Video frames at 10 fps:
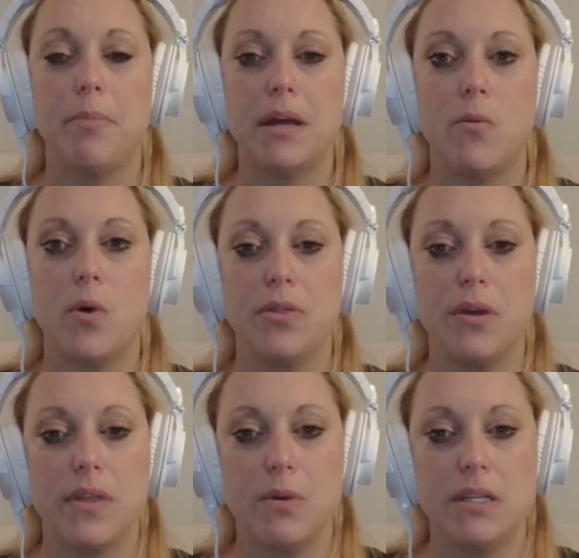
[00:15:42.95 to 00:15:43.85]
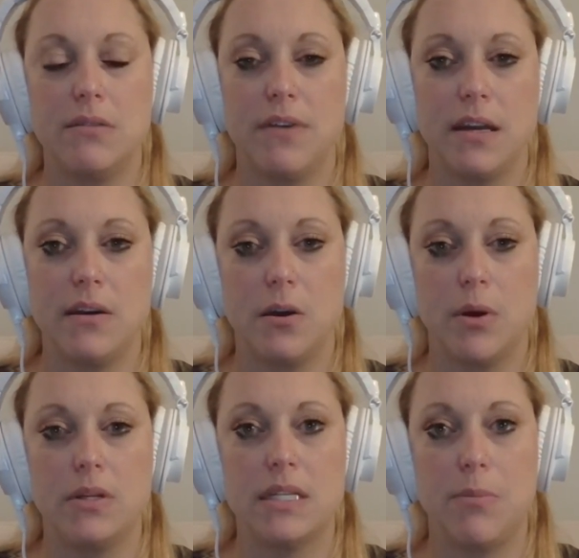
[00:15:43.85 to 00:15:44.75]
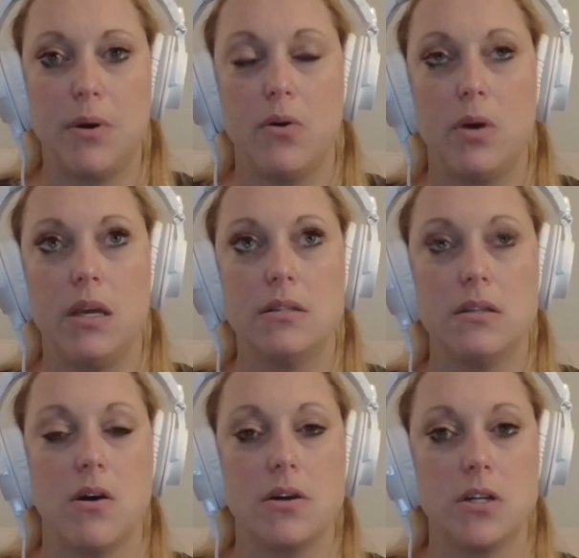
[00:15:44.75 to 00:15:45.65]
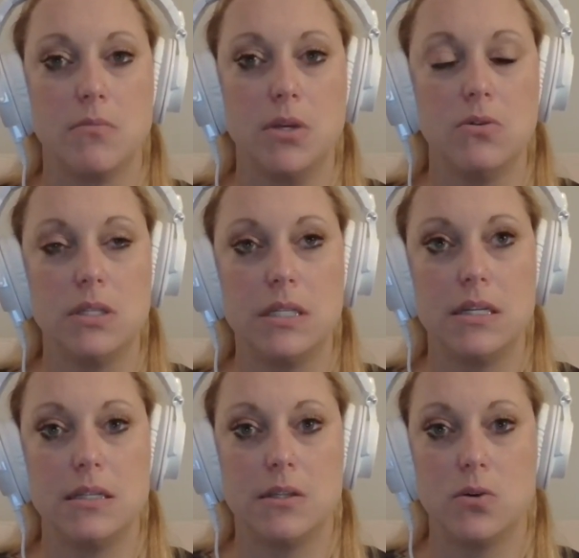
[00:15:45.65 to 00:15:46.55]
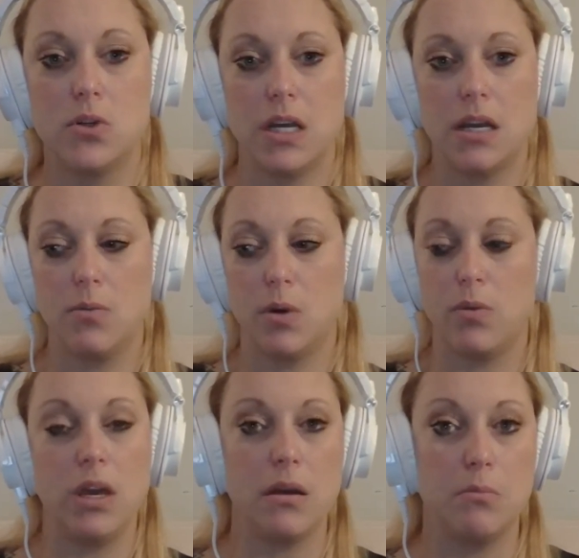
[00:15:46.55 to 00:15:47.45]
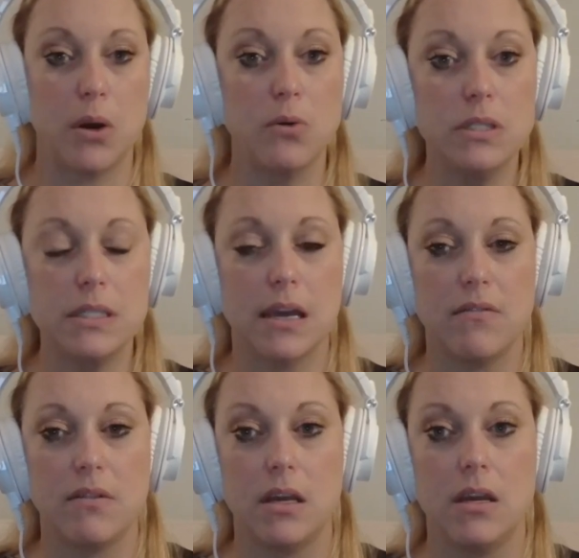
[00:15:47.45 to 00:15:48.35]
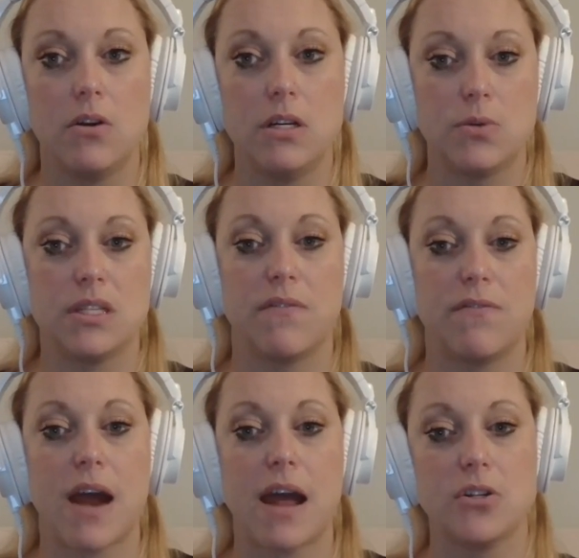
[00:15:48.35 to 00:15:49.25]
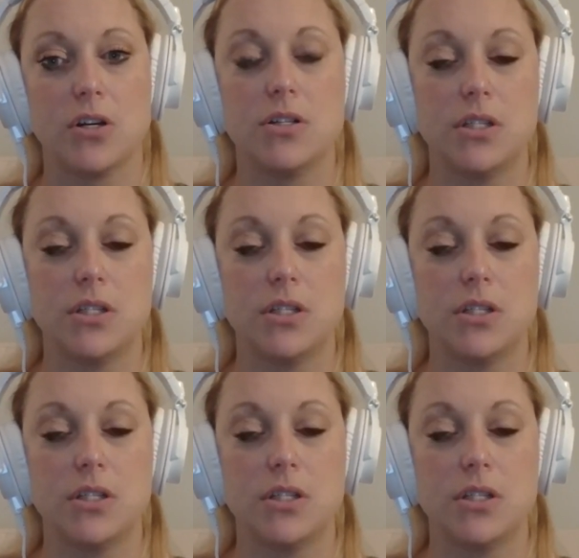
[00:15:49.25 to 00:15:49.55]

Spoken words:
But one thing that we did find out about Depo is long-term use is associated with weakened bones and increased risk of fractures.